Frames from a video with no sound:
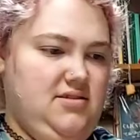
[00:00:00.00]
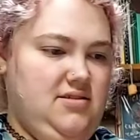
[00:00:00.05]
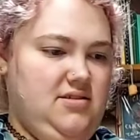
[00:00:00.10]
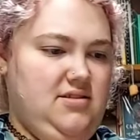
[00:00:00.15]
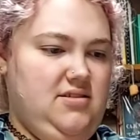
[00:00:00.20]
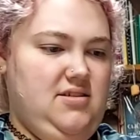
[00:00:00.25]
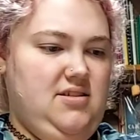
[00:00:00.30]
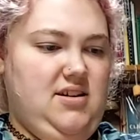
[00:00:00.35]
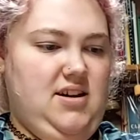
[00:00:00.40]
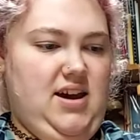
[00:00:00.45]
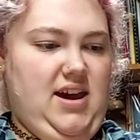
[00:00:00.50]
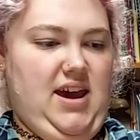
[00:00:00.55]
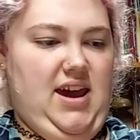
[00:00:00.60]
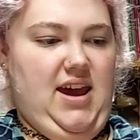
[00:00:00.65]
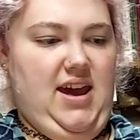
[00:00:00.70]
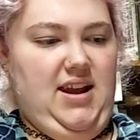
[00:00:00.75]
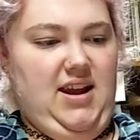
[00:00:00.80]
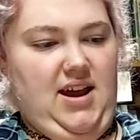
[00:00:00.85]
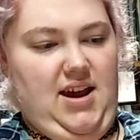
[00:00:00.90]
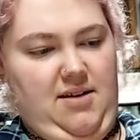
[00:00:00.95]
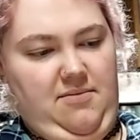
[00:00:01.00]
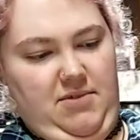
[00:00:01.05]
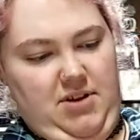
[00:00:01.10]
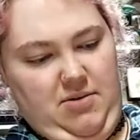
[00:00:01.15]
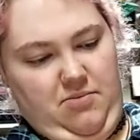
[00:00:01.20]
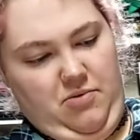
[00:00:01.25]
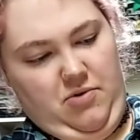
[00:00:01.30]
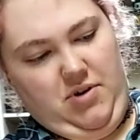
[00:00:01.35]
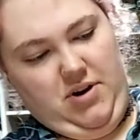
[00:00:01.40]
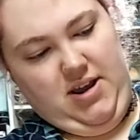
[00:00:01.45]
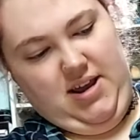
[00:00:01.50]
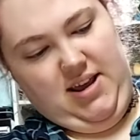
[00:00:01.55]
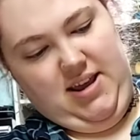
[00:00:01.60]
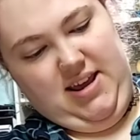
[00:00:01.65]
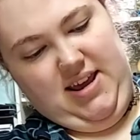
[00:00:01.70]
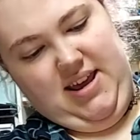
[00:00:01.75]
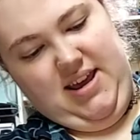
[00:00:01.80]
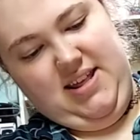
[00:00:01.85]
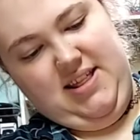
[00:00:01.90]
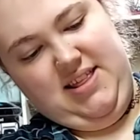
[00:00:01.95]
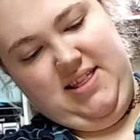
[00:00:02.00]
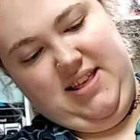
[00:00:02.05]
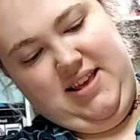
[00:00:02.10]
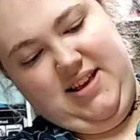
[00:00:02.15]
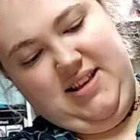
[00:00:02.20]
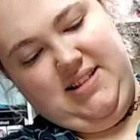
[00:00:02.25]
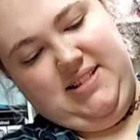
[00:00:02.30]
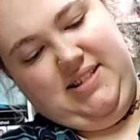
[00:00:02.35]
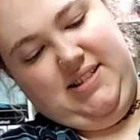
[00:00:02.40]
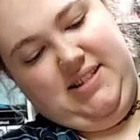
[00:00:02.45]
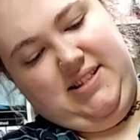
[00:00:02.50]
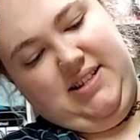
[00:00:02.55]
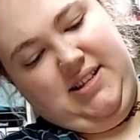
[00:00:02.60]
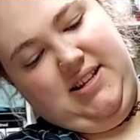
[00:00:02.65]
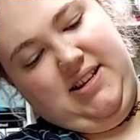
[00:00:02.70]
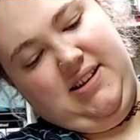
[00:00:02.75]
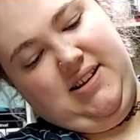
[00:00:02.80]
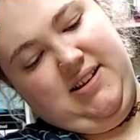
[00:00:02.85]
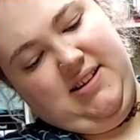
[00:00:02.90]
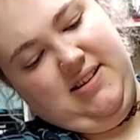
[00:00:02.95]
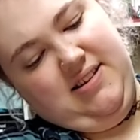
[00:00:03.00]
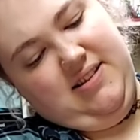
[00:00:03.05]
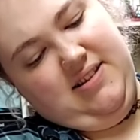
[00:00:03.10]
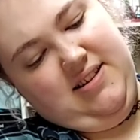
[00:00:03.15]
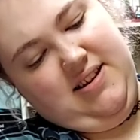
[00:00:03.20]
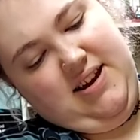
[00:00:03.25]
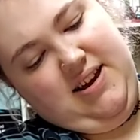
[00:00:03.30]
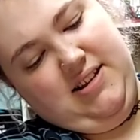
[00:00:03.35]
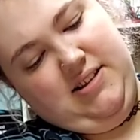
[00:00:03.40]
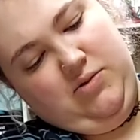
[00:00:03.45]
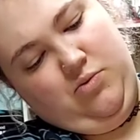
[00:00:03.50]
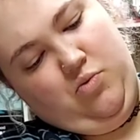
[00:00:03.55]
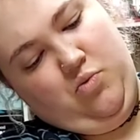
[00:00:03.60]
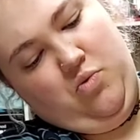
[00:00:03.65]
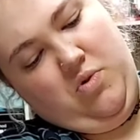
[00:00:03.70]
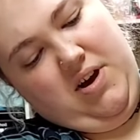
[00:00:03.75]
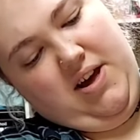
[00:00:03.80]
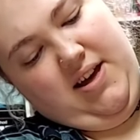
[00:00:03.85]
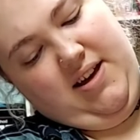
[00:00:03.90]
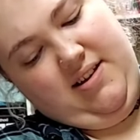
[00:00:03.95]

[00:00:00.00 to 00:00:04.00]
And I'm going to put it in this as well.